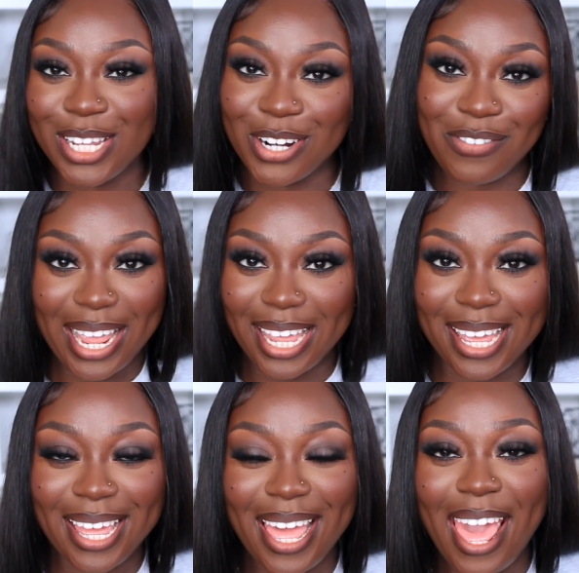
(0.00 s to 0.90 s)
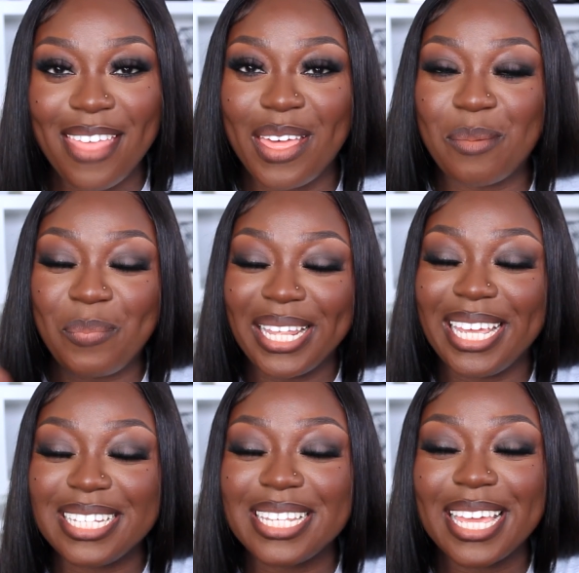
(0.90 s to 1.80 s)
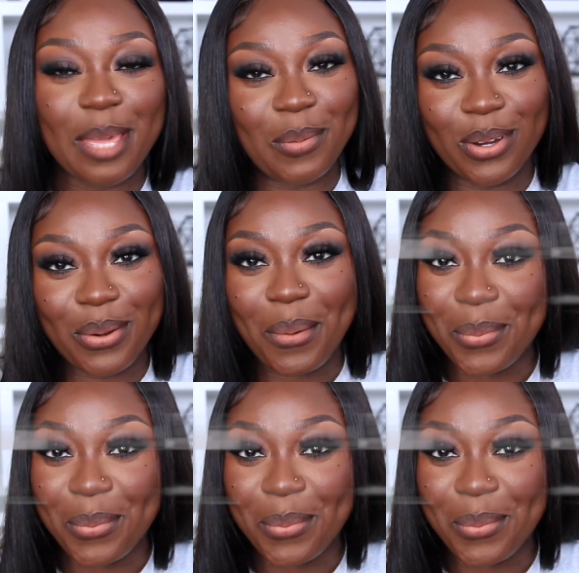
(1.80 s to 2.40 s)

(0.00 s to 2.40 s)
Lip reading: look right here, then please keep on